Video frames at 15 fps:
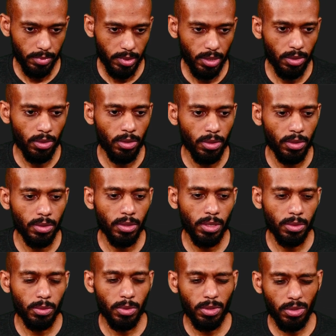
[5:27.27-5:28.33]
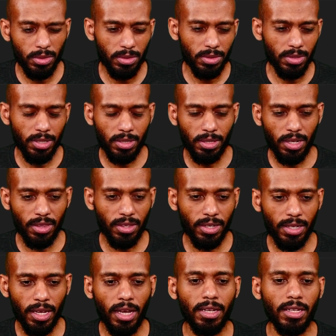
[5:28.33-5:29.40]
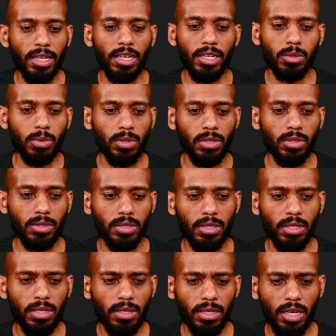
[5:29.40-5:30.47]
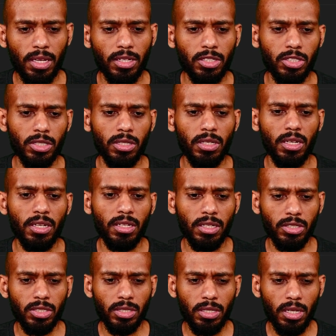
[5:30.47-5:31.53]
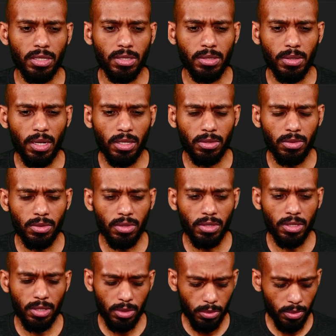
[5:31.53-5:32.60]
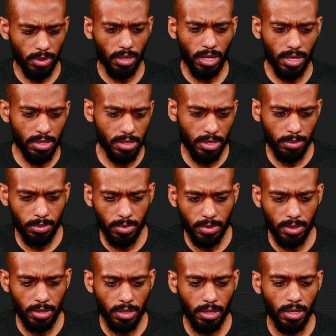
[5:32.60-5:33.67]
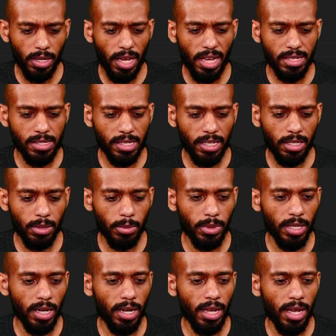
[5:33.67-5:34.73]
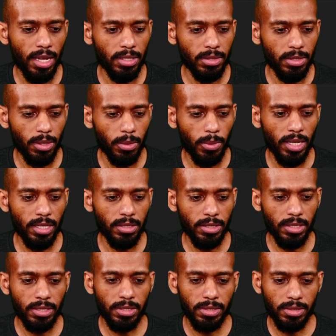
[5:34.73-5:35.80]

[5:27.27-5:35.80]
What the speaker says: No, it will not. I think, yeah, it will not in the initialize. I don't think it will accept async. We can add await here.